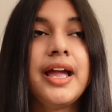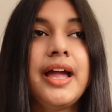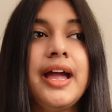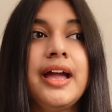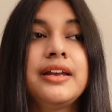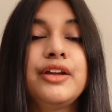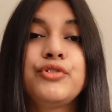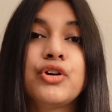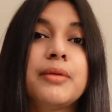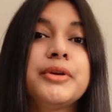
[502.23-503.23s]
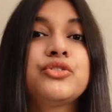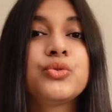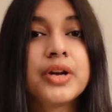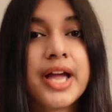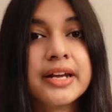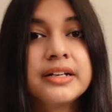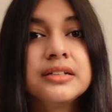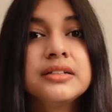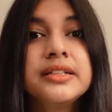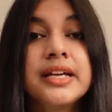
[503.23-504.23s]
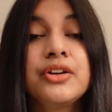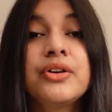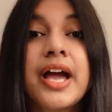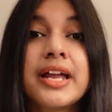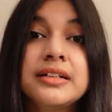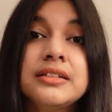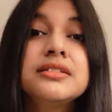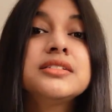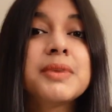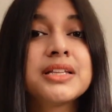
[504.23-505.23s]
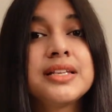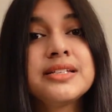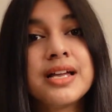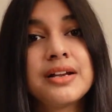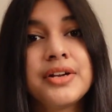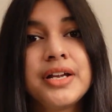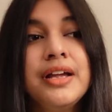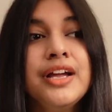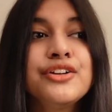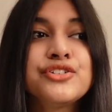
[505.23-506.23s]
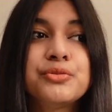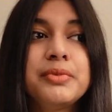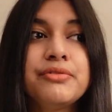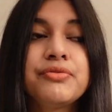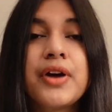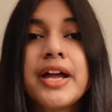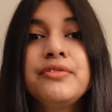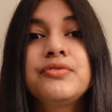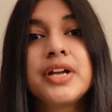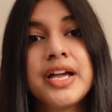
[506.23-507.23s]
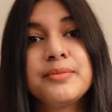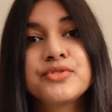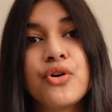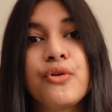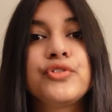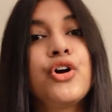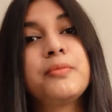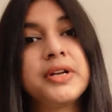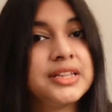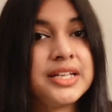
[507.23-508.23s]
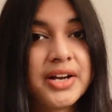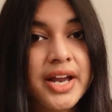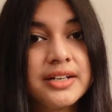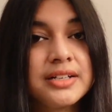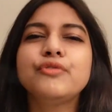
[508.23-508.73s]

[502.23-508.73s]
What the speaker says: And if you're coming through a guarantor, then your guarantor's monthly salary should be 5 times of your monthly rent.